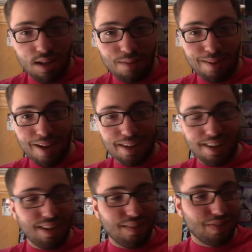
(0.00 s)
But,
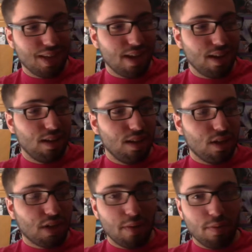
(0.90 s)
yeah.
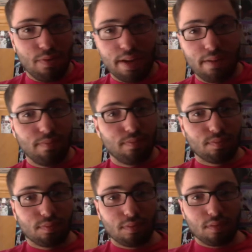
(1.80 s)
Great movie.
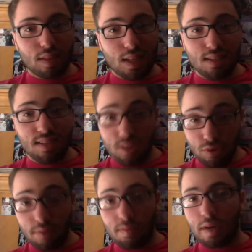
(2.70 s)
Still
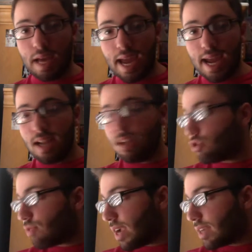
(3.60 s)
remember what I ate and
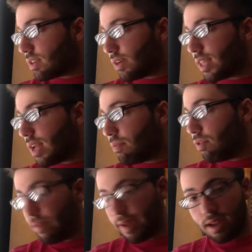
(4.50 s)
drank during that
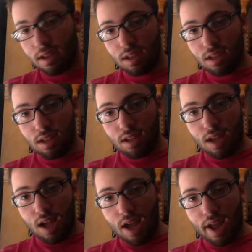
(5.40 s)
movie.
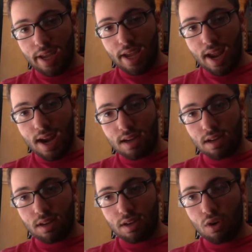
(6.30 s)
I ate
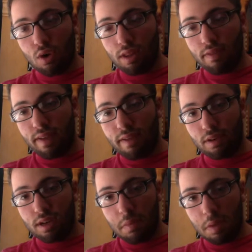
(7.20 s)
Cola Favorite
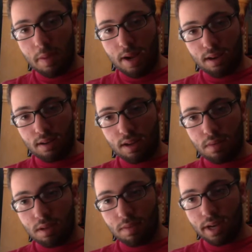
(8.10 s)
gummy
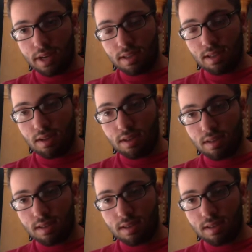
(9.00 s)
bears, you know, those